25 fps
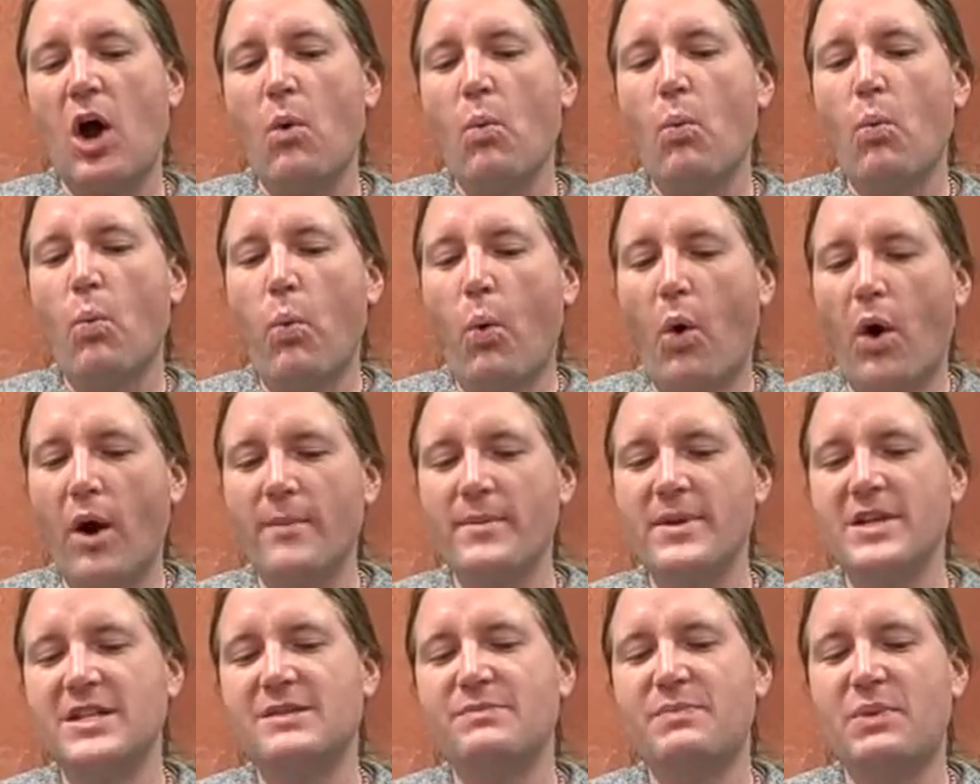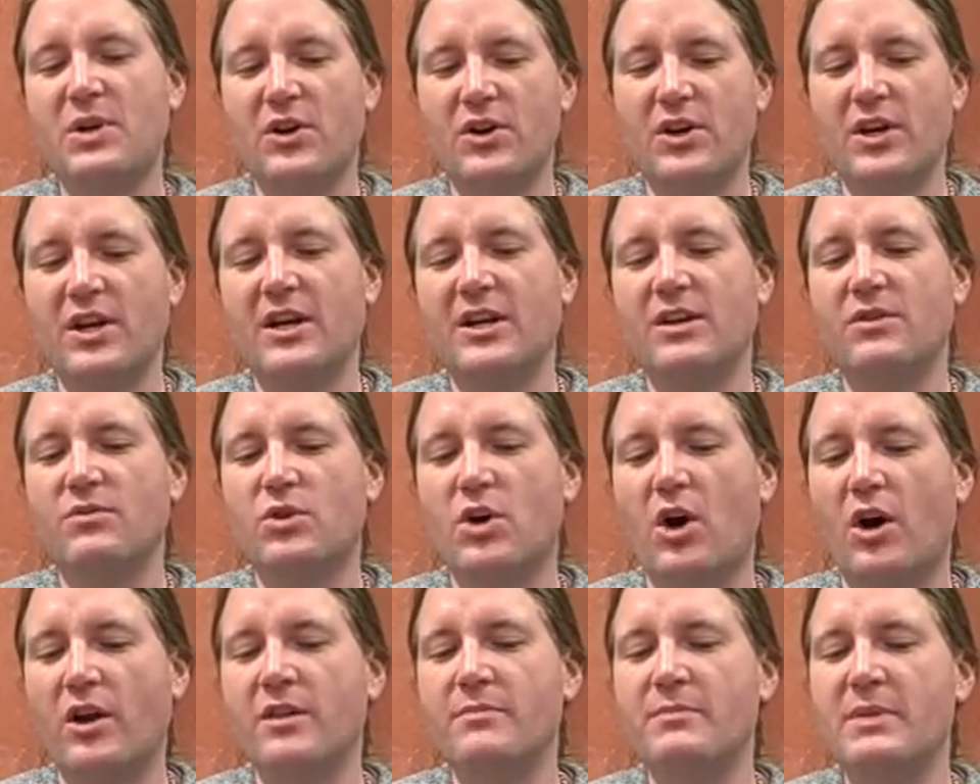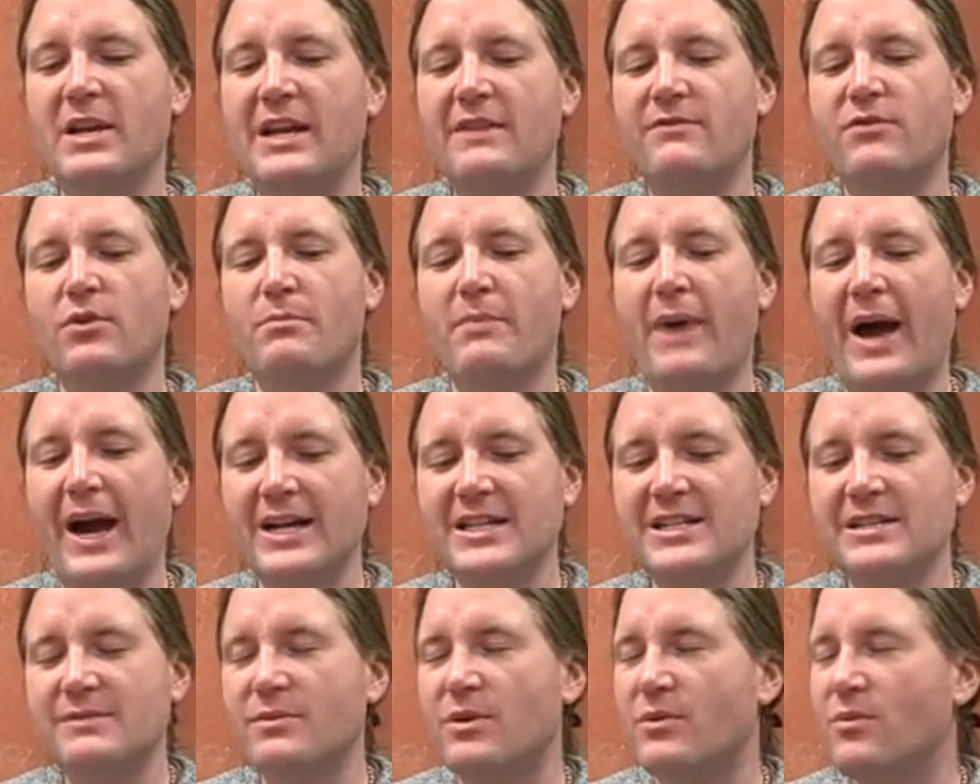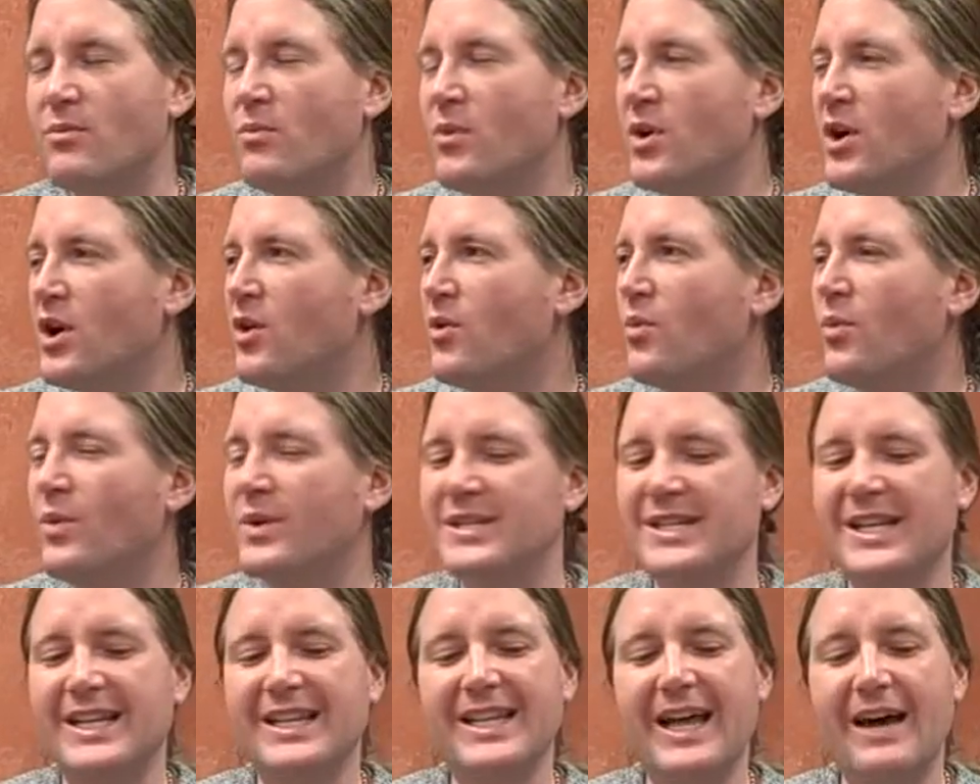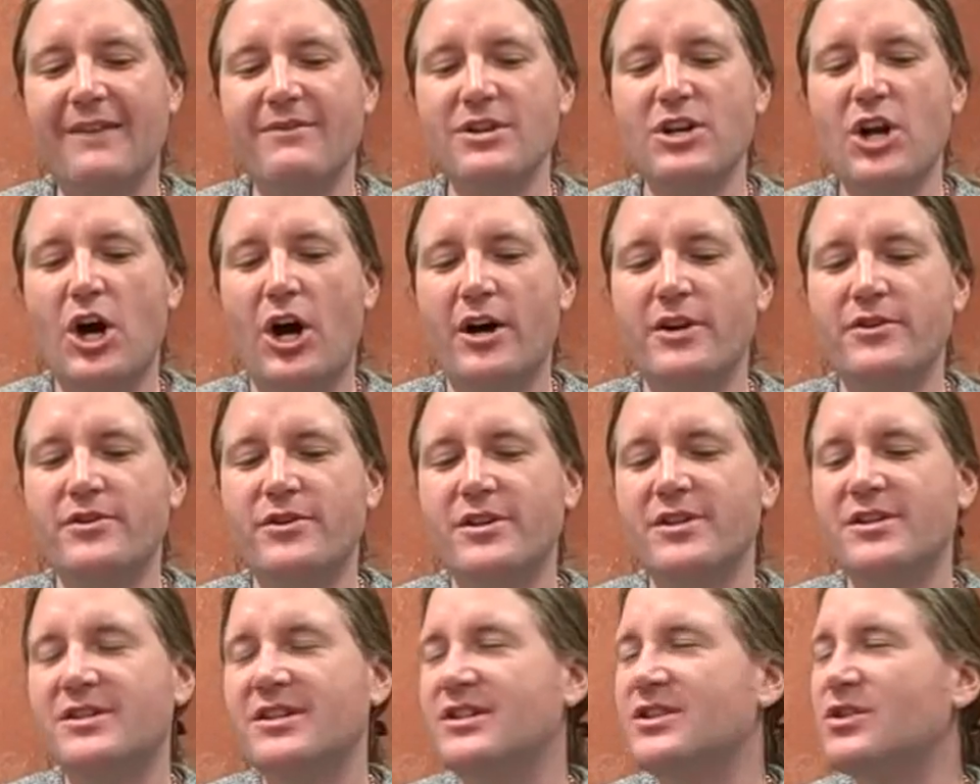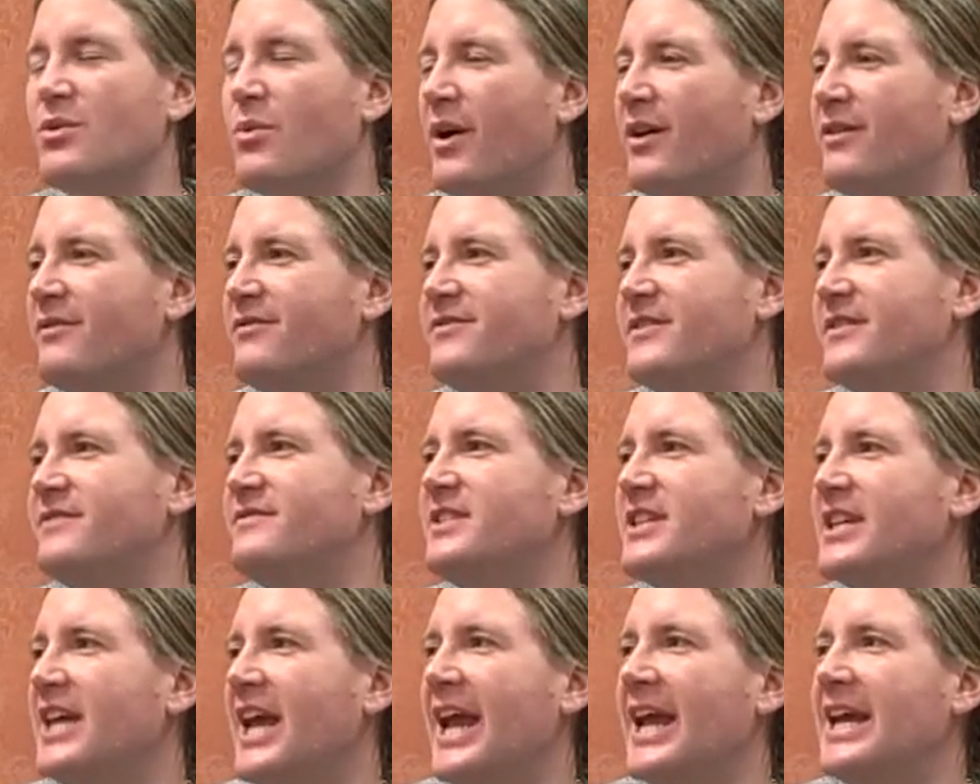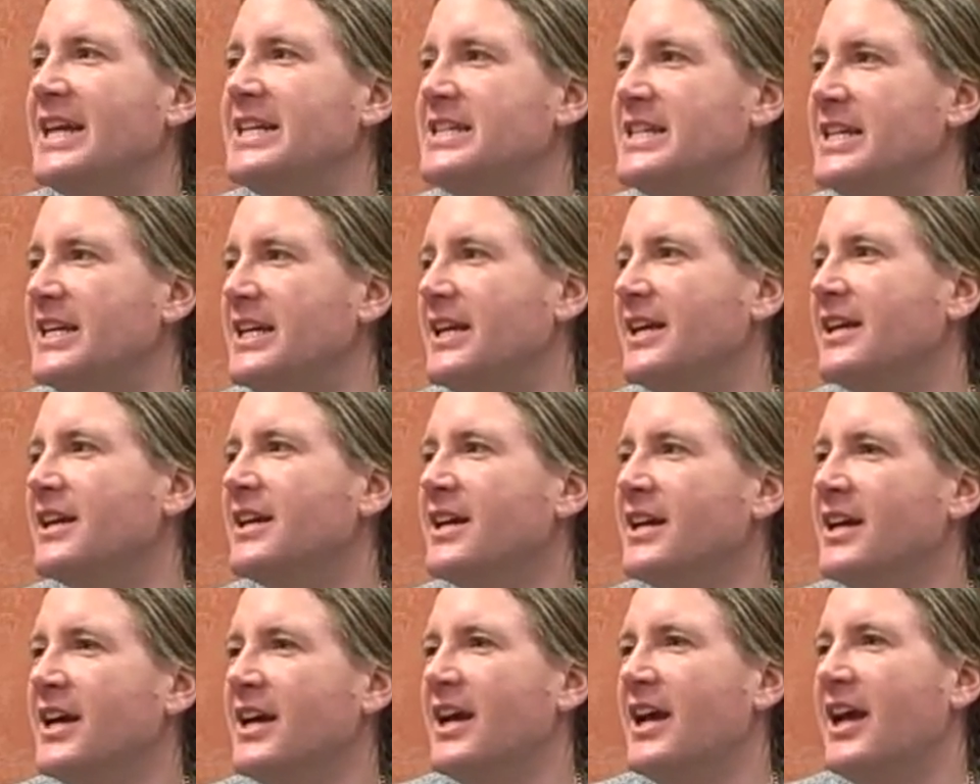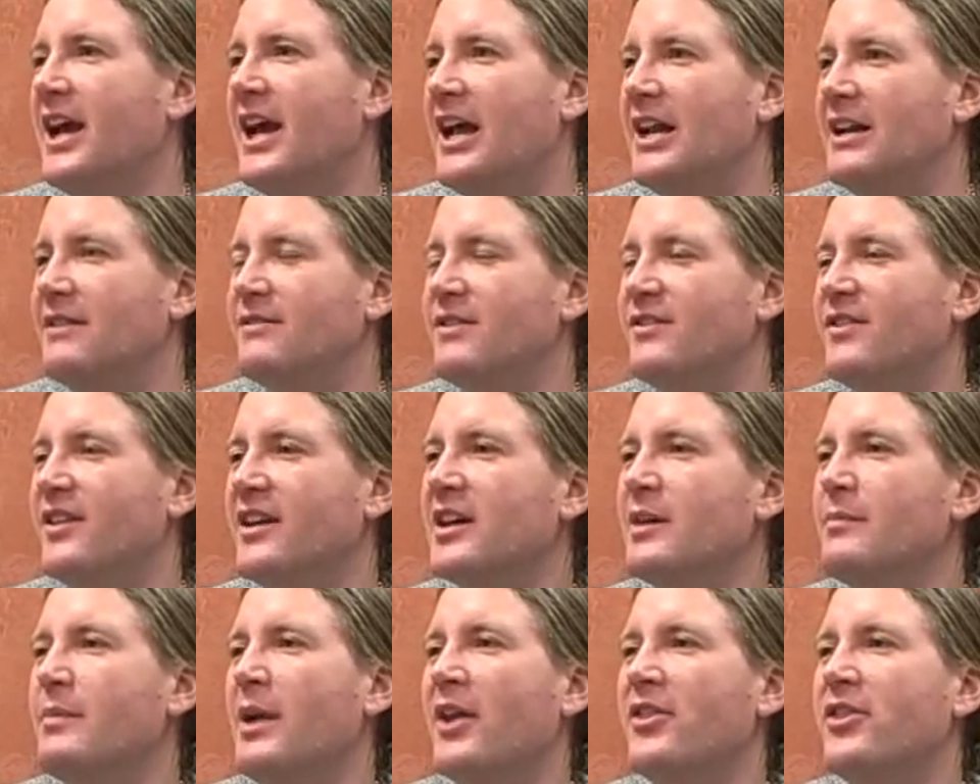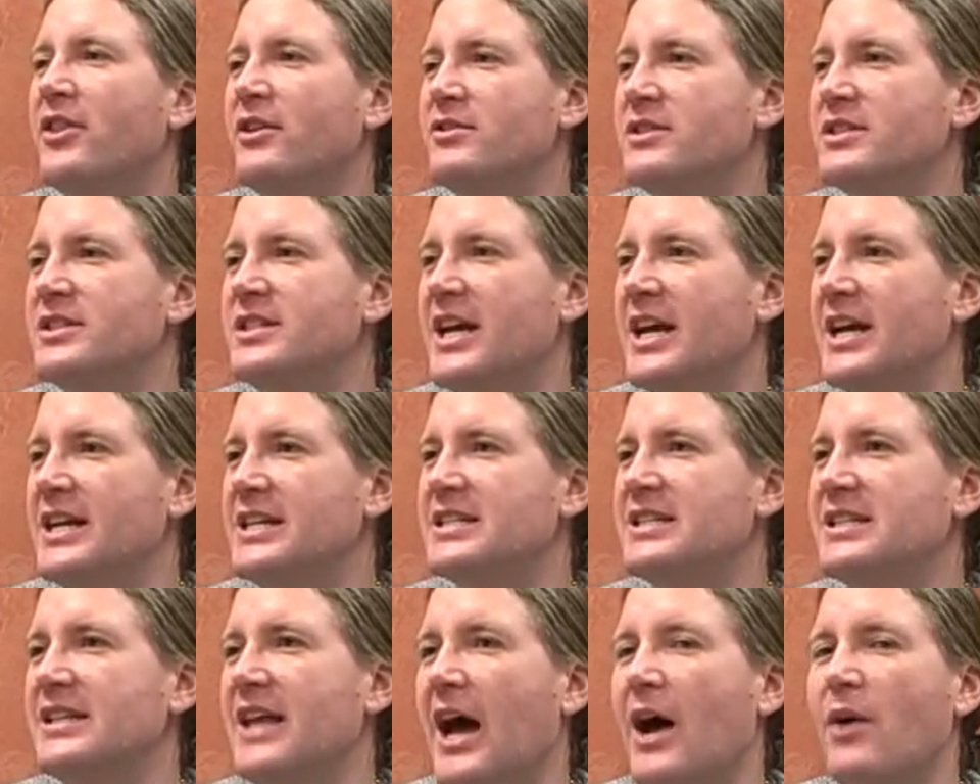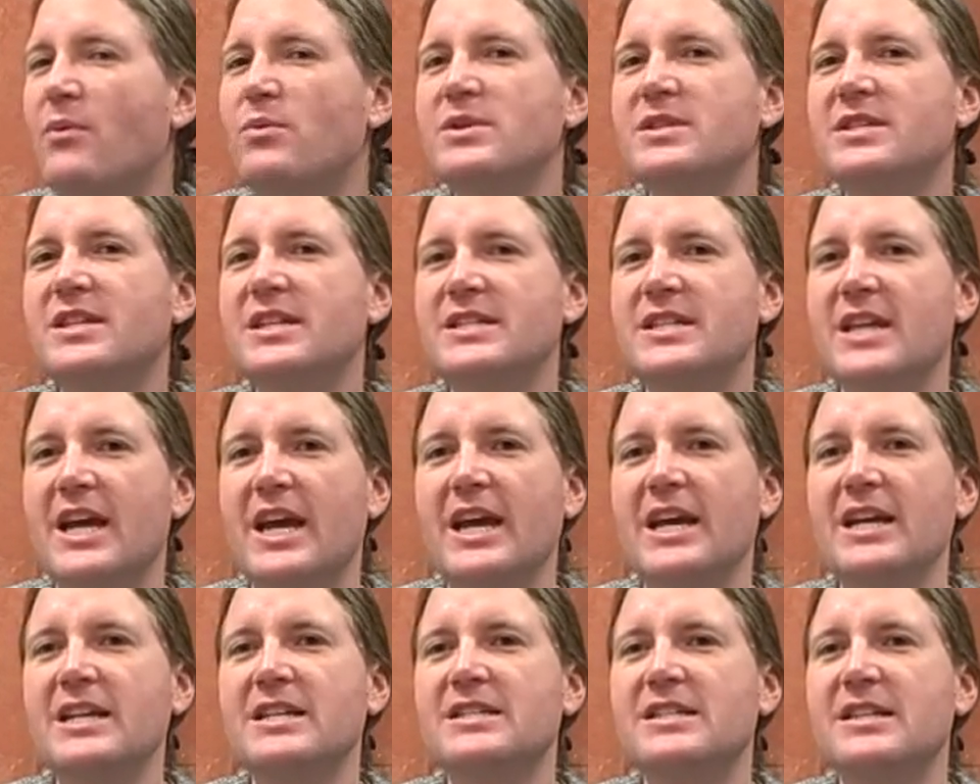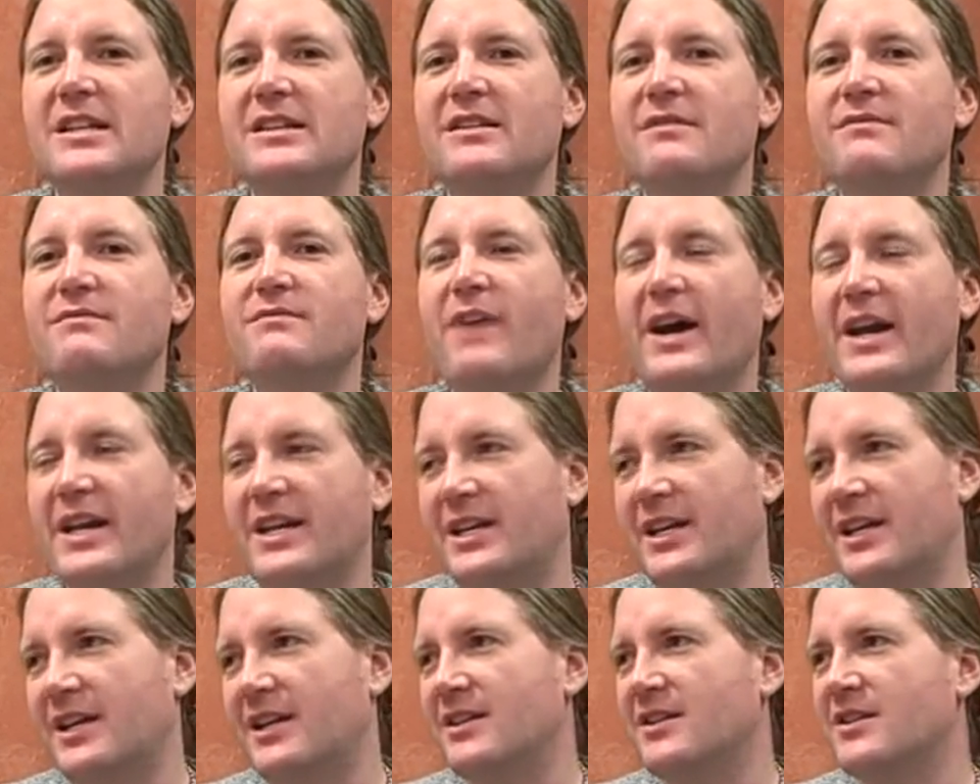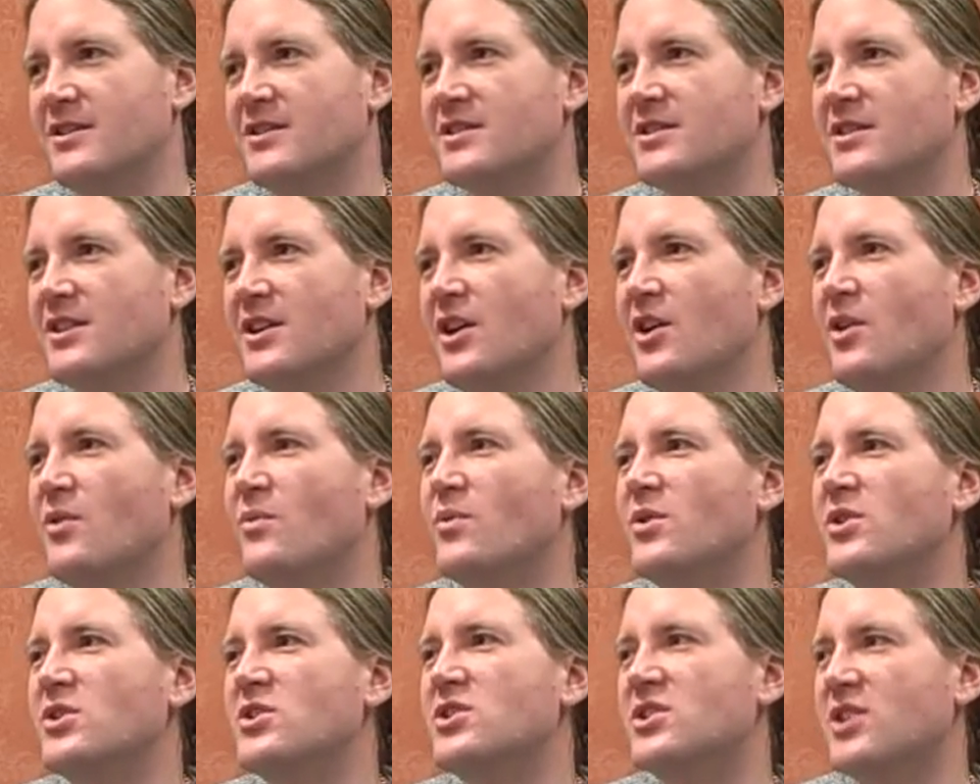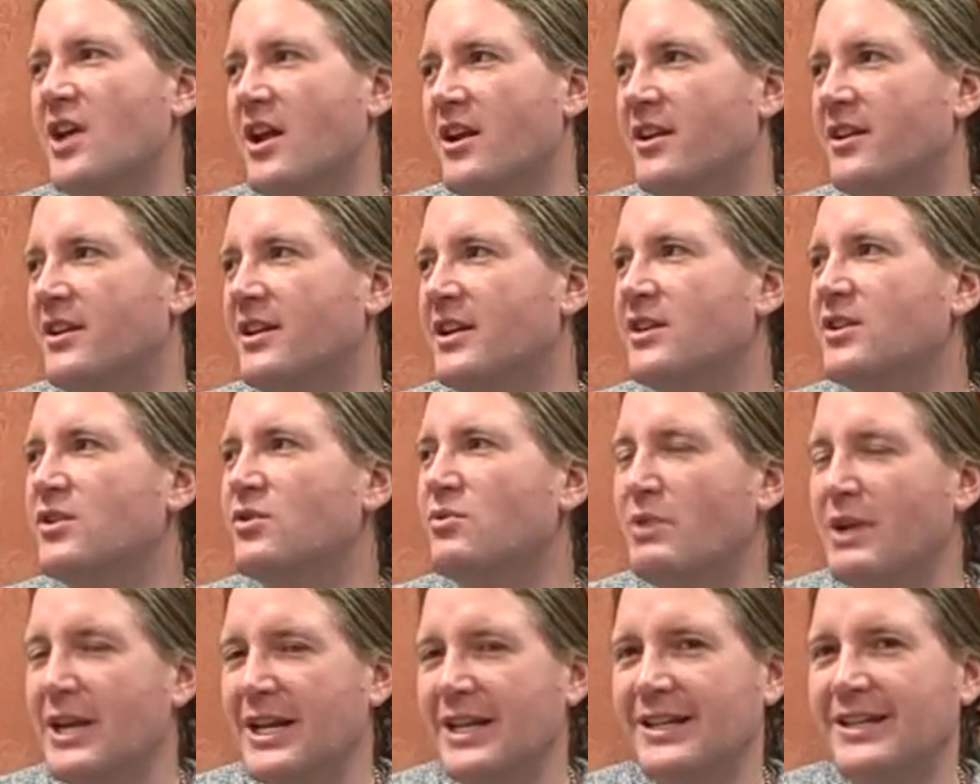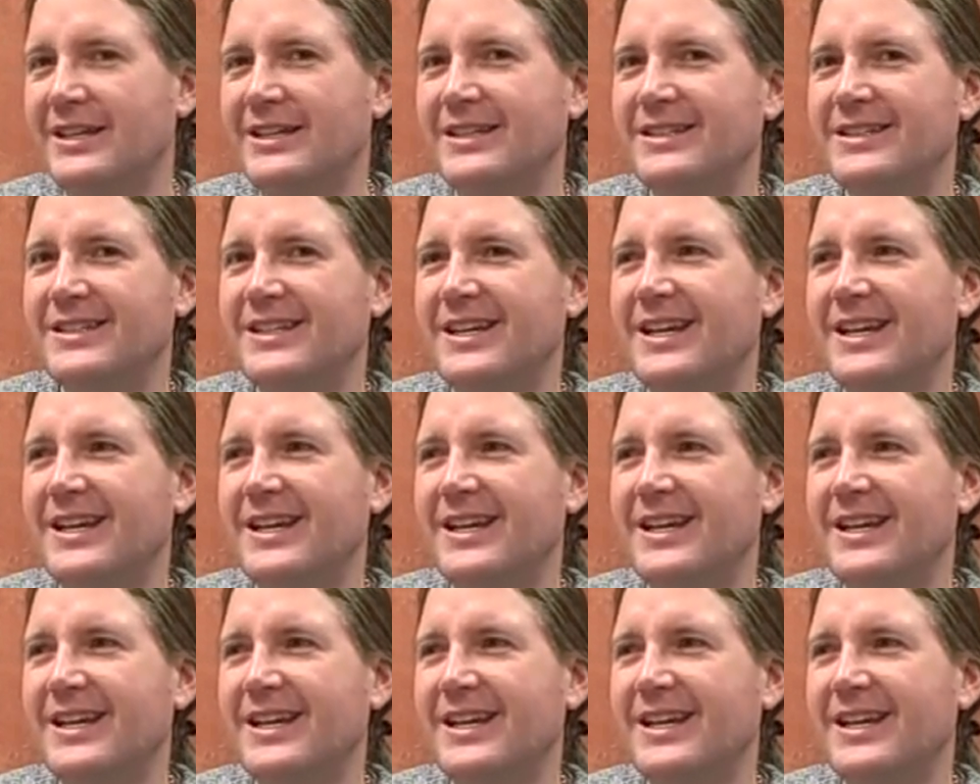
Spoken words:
warmest period, called the medieval maximum, was 1100 to 1250 AD. And if you think about those dates, that was the days that the Vikings were settling Greenland